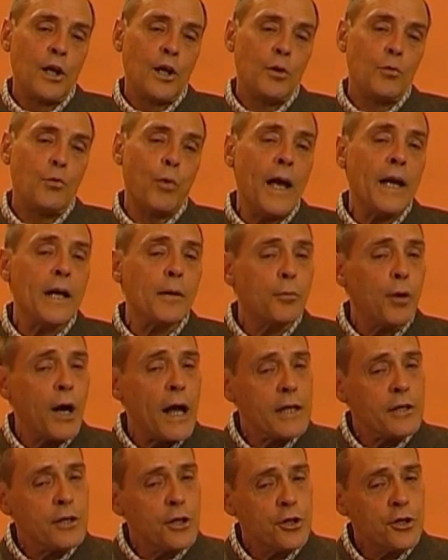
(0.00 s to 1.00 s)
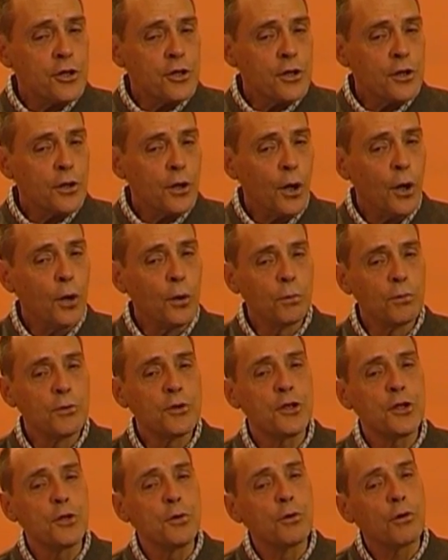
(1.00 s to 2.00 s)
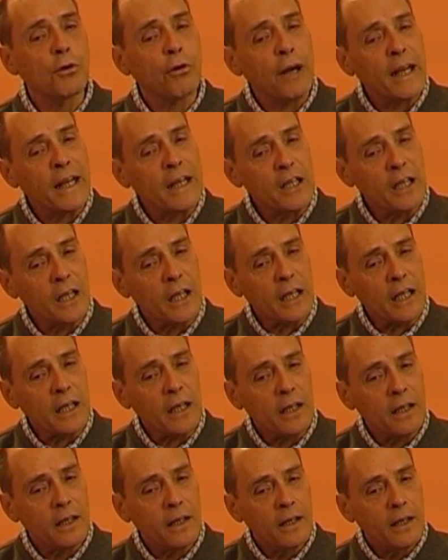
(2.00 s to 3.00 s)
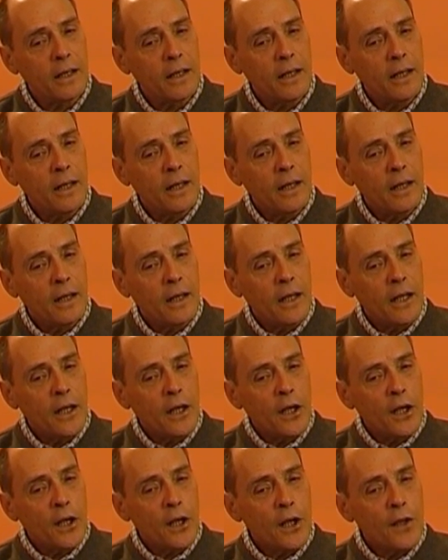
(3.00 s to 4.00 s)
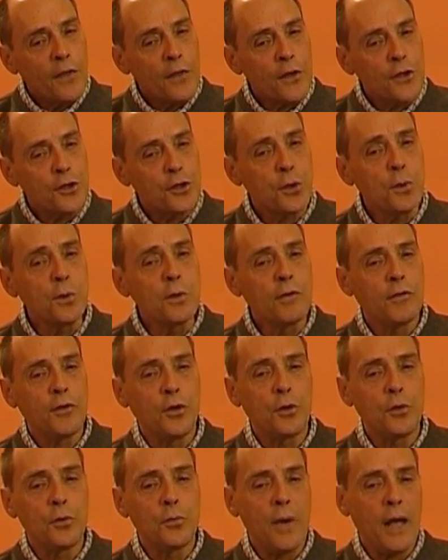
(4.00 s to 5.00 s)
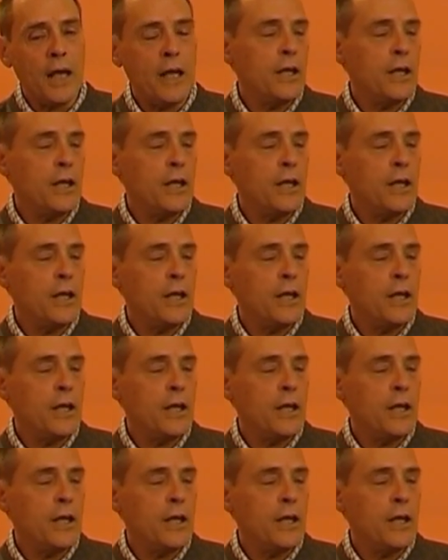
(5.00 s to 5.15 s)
When a practitioner holds you cranially, the two of you may